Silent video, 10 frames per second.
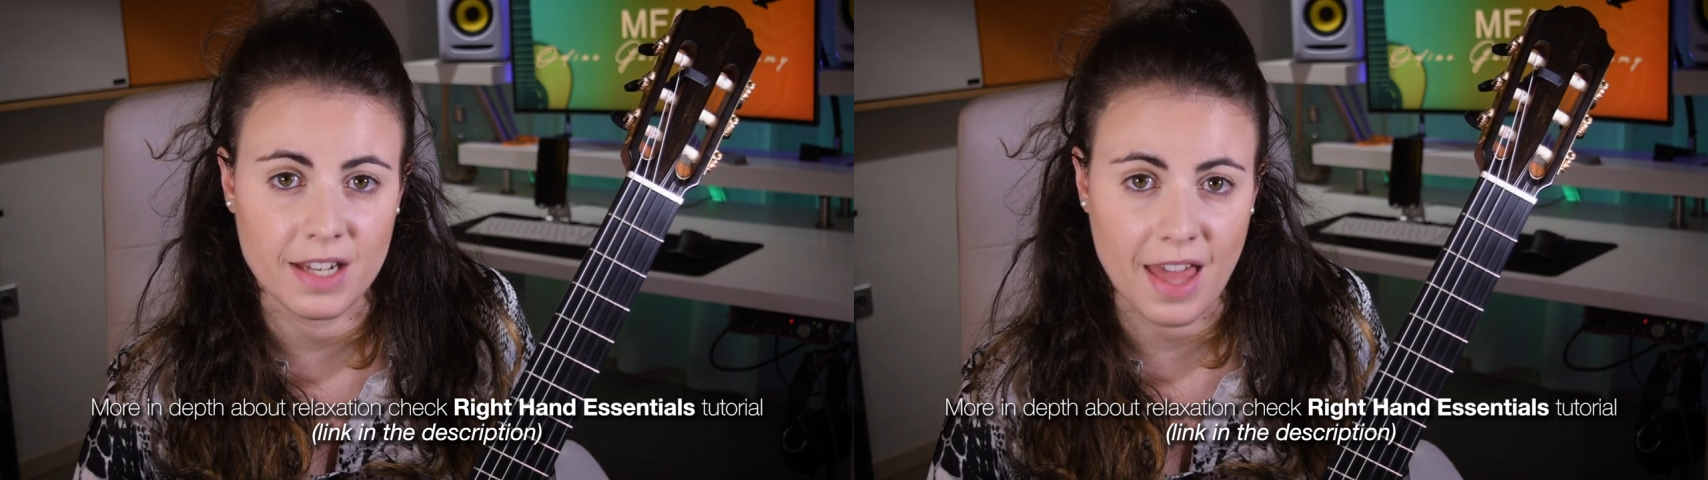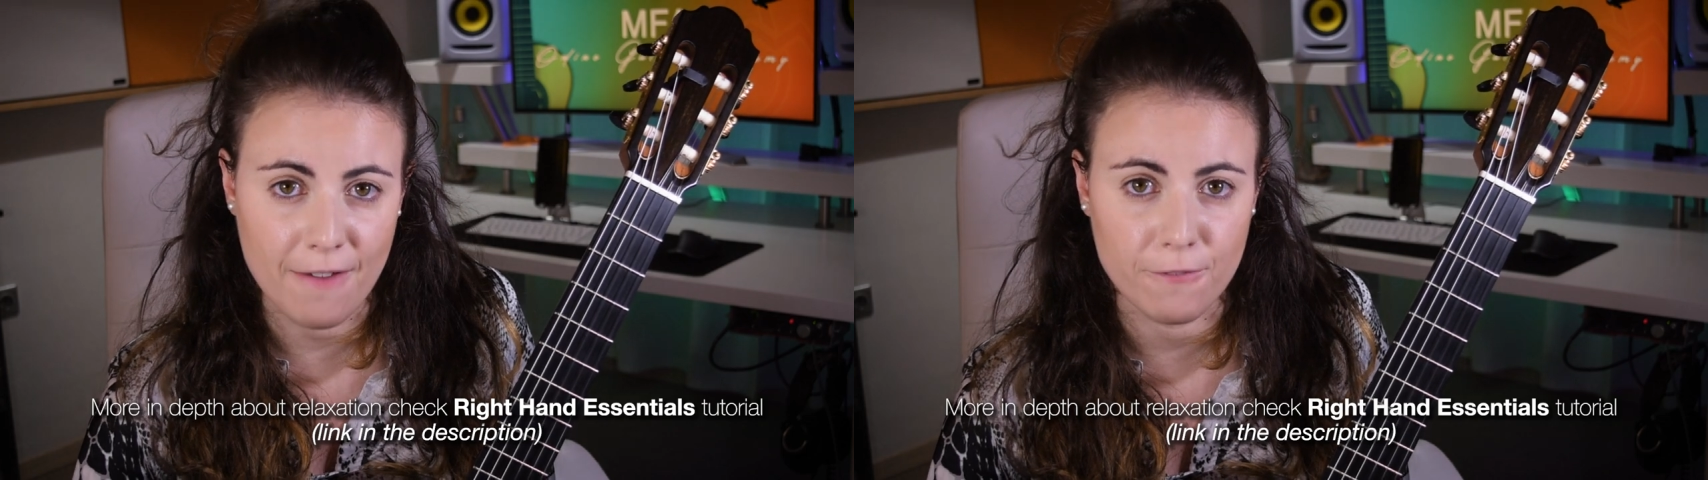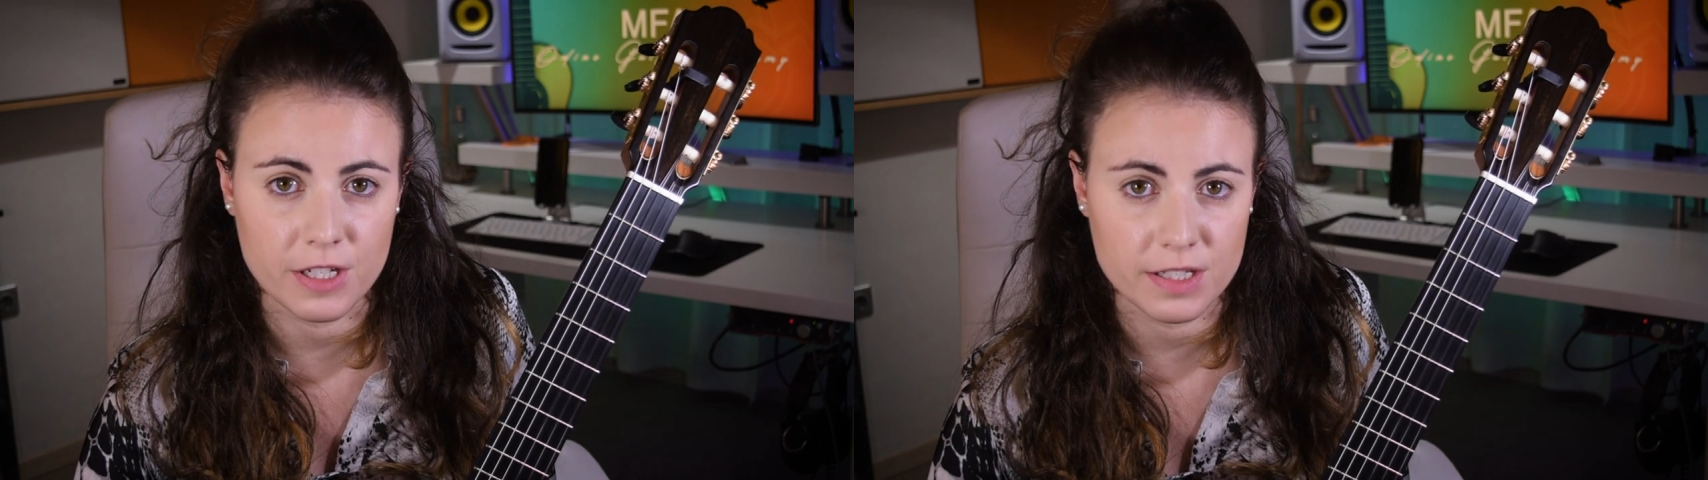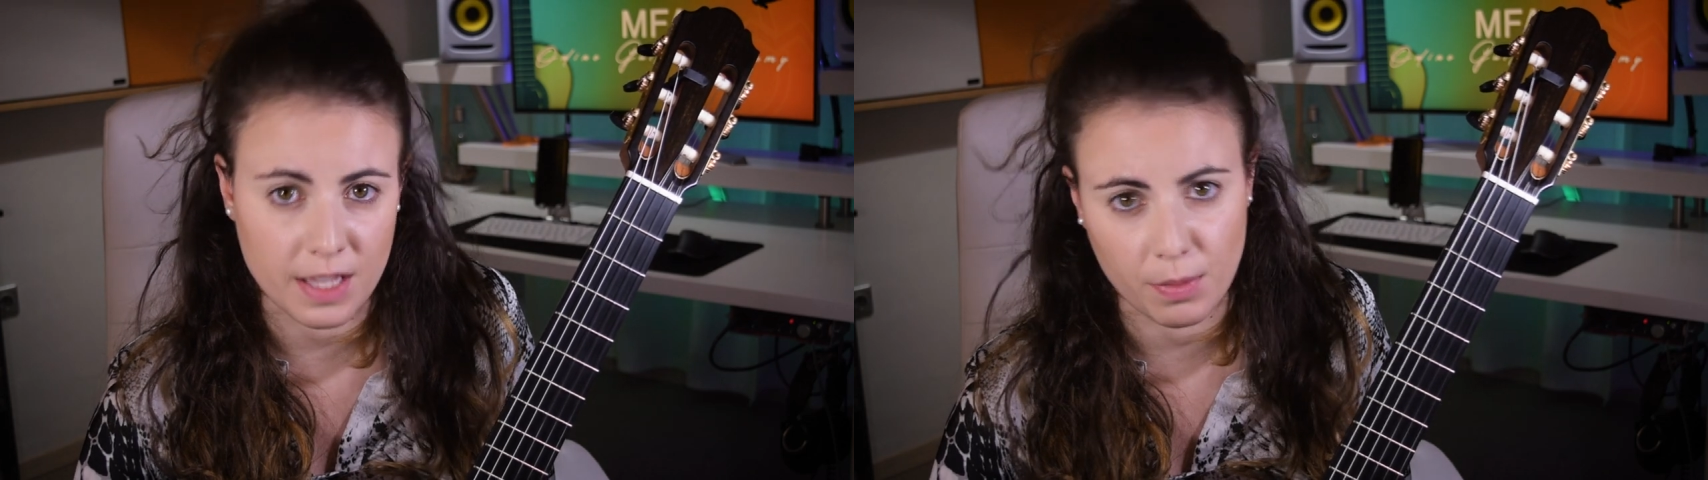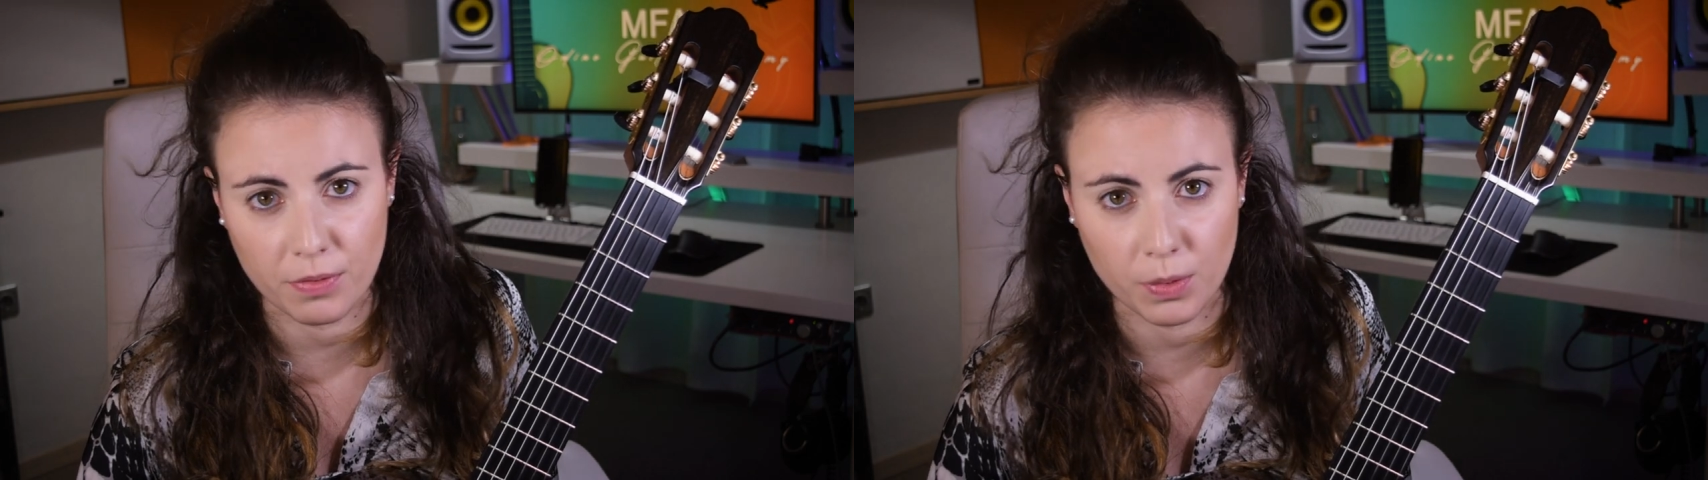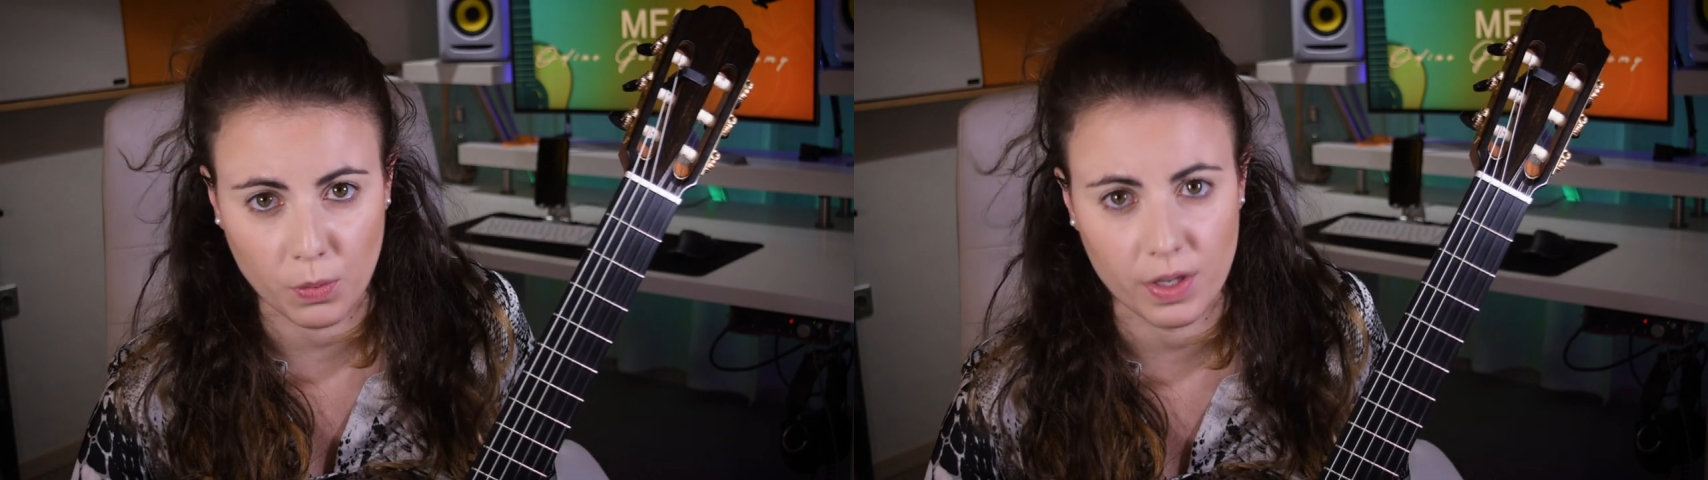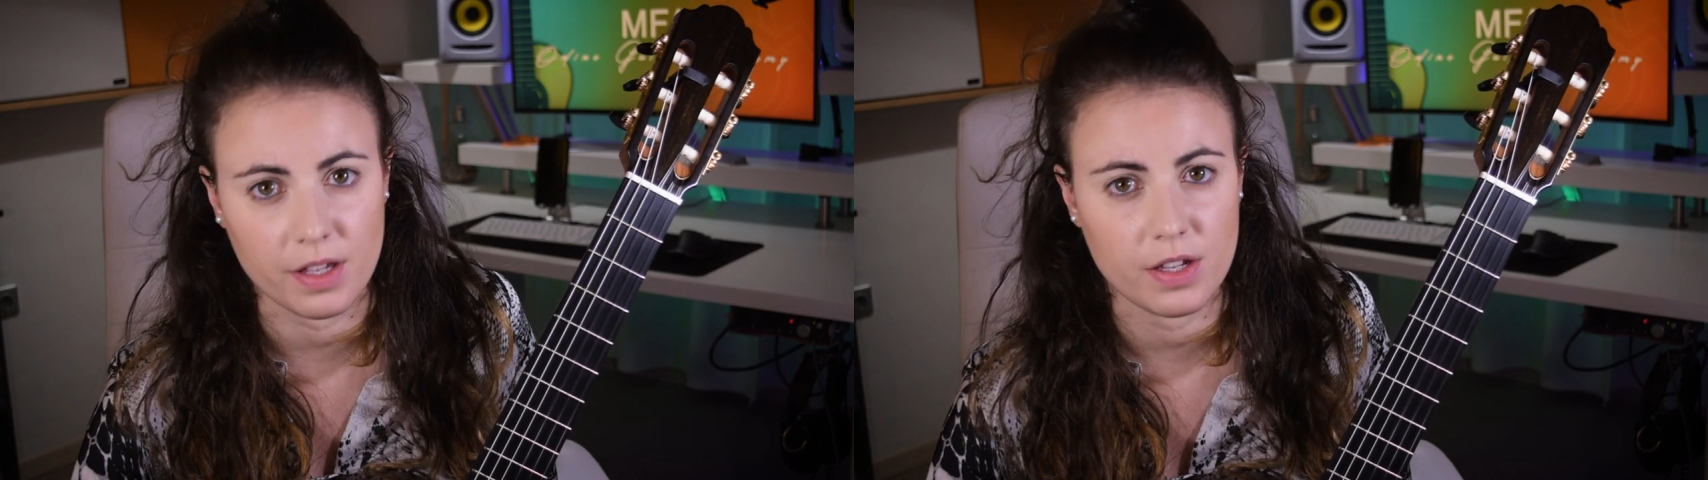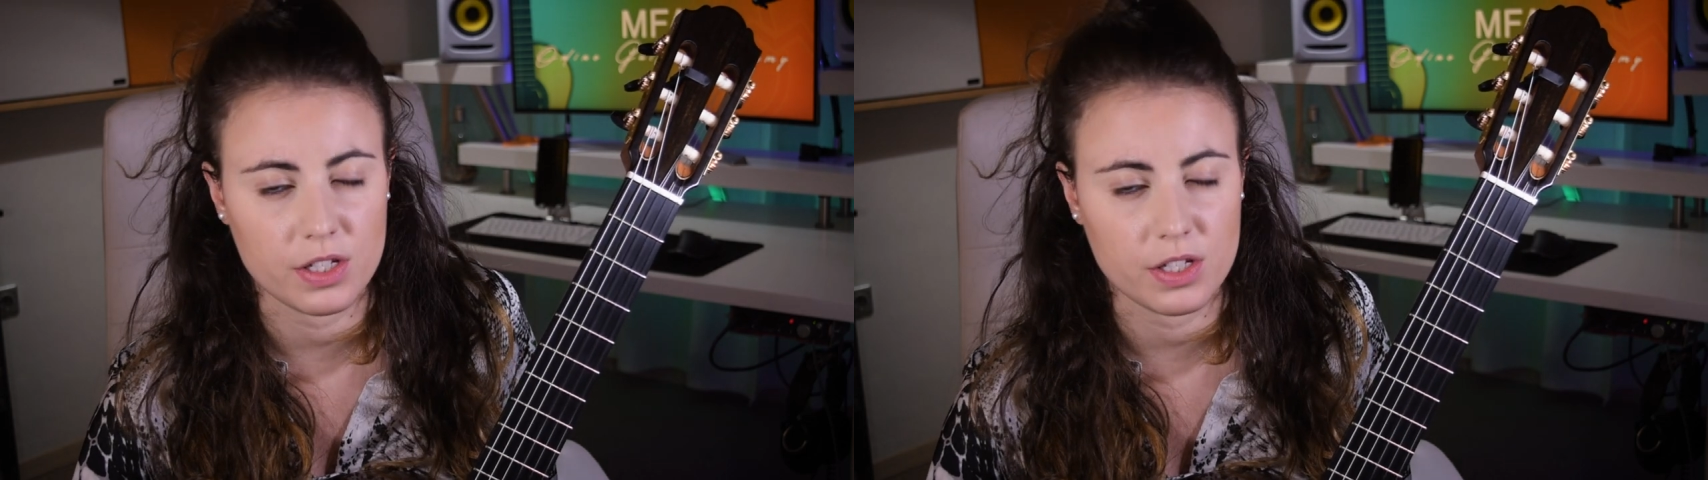in every step of the way,